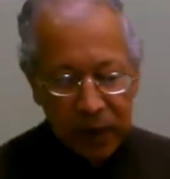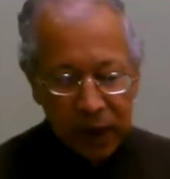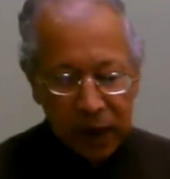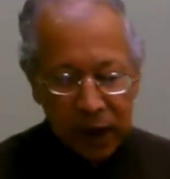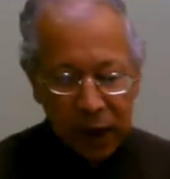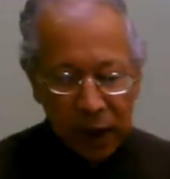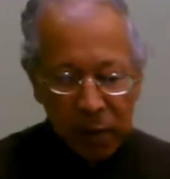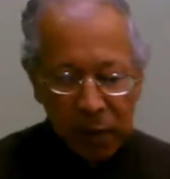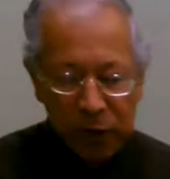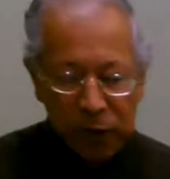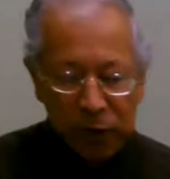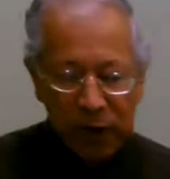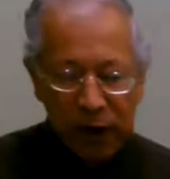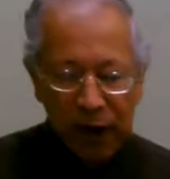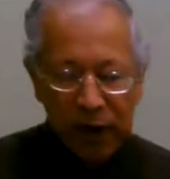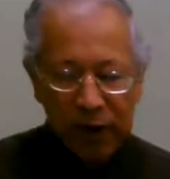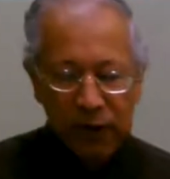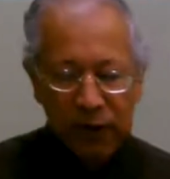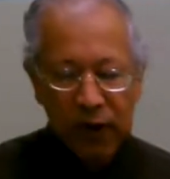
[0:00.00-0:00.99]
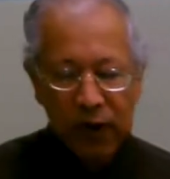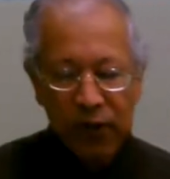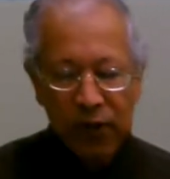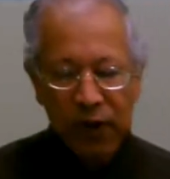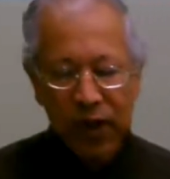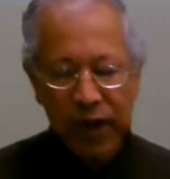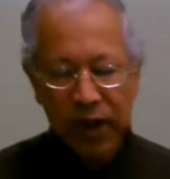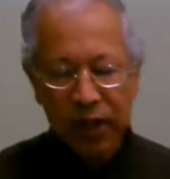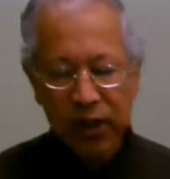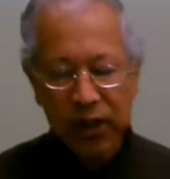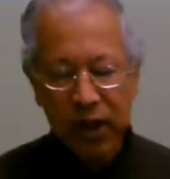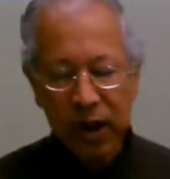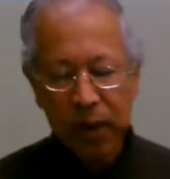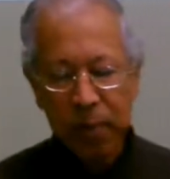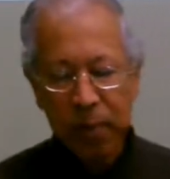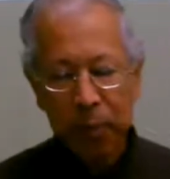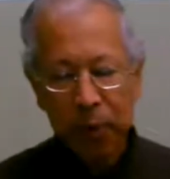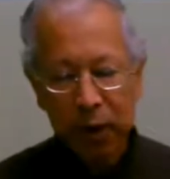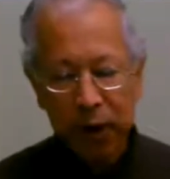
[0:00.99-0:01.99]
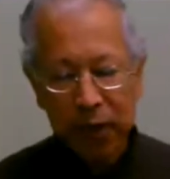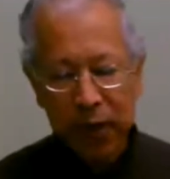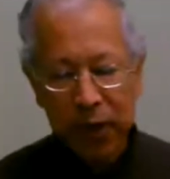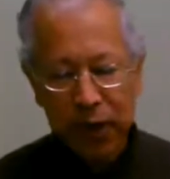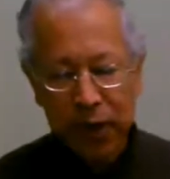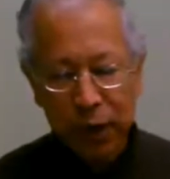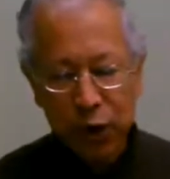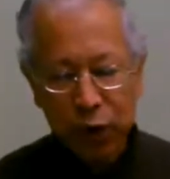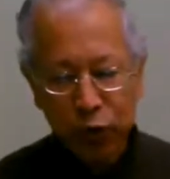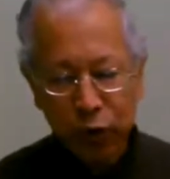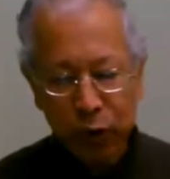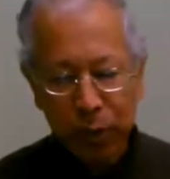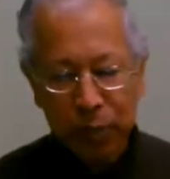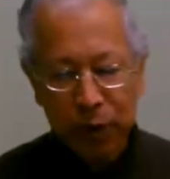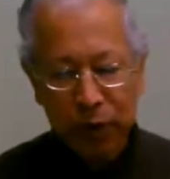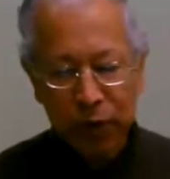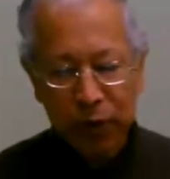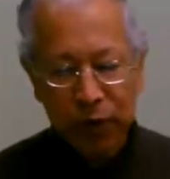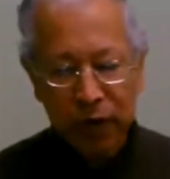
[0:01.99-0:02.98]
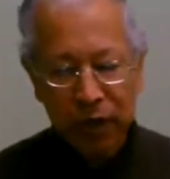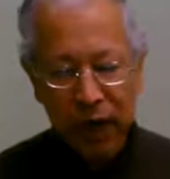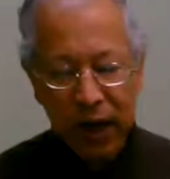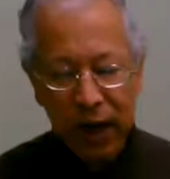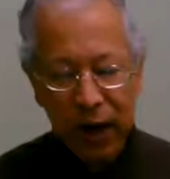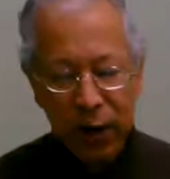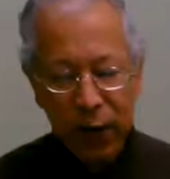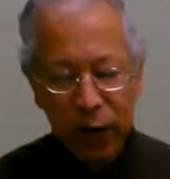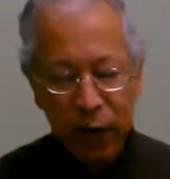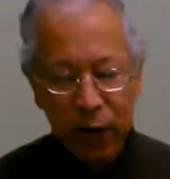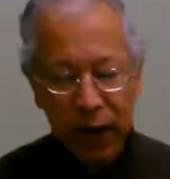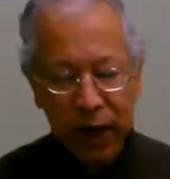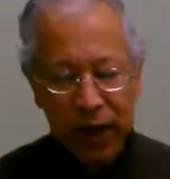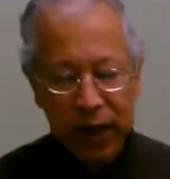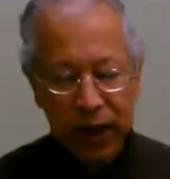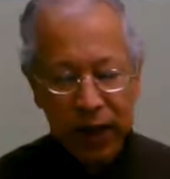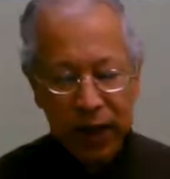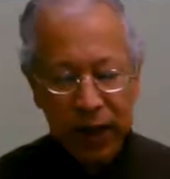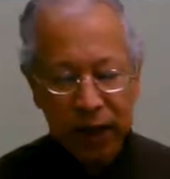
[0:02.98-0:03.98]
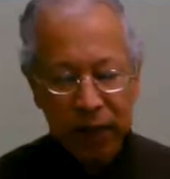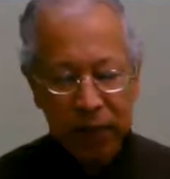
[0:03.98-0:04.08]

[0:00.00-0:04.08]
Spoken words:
Number 5, give an example of the descriptive style of writing.